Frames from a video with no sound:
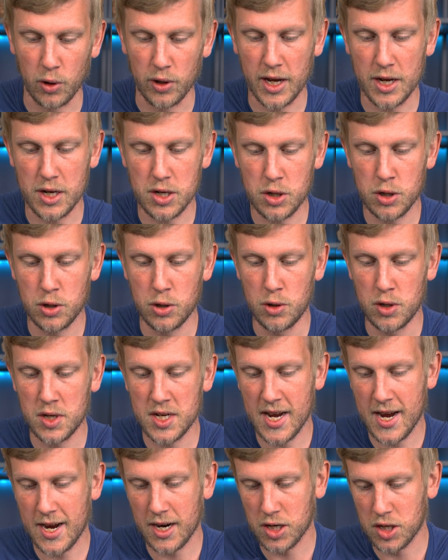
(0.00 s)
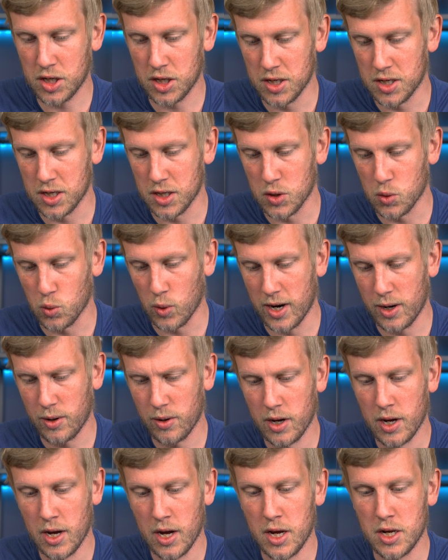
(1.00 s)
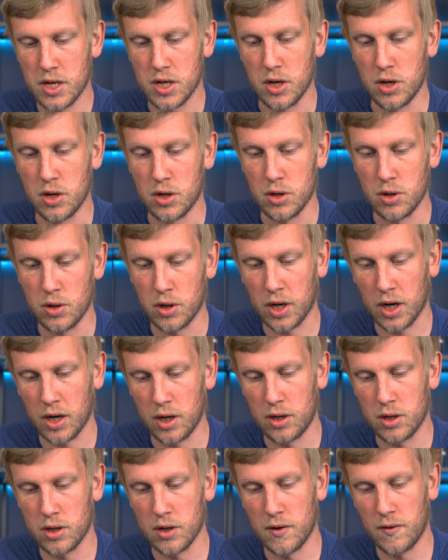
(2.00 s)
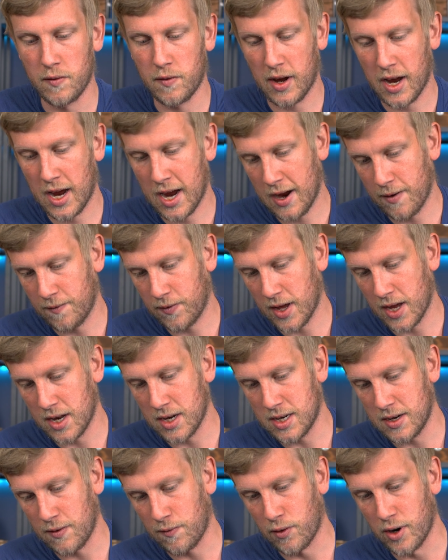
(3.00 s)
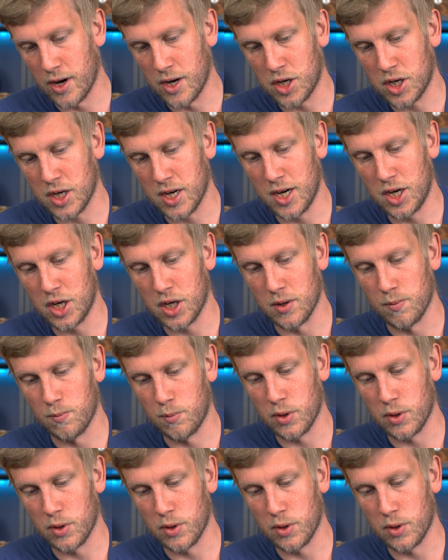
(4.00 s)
got that 2 textures as well. So you do kind of have that differentiation